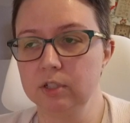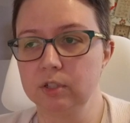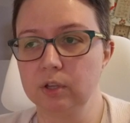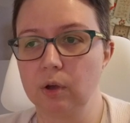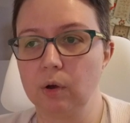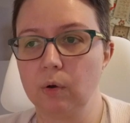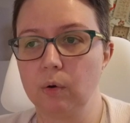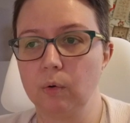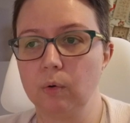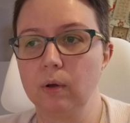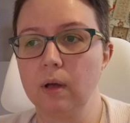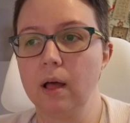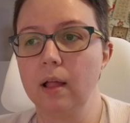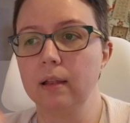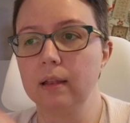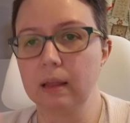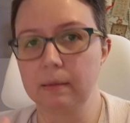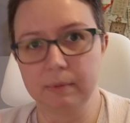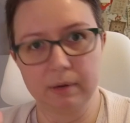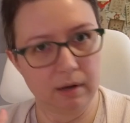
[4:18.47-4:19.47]
So
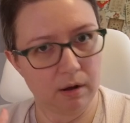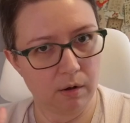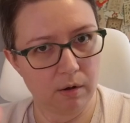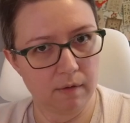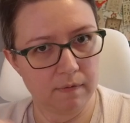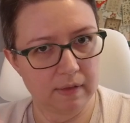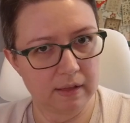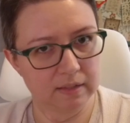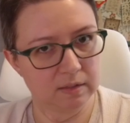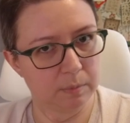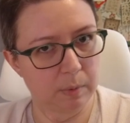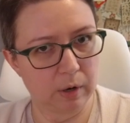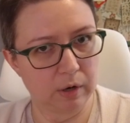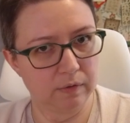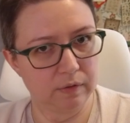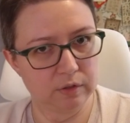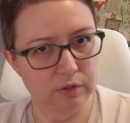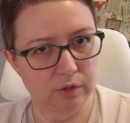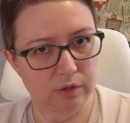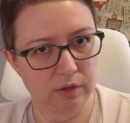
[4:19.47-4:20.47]
let me know if that's a part
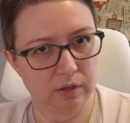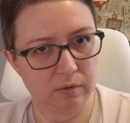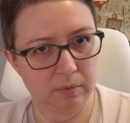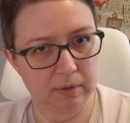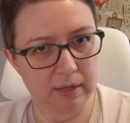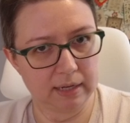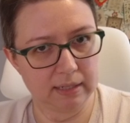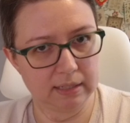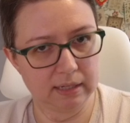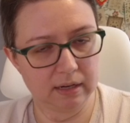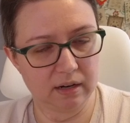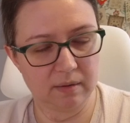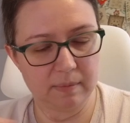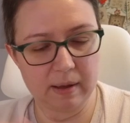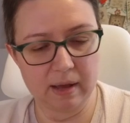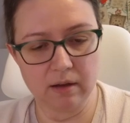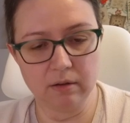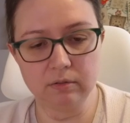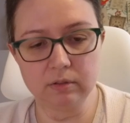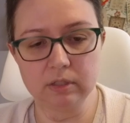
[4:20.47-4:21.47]
of the journey you would like to hear
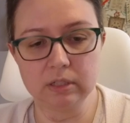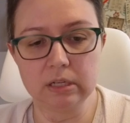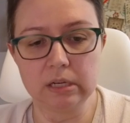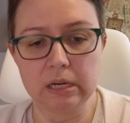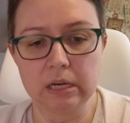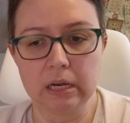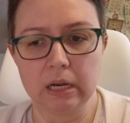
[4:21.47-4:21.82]
about.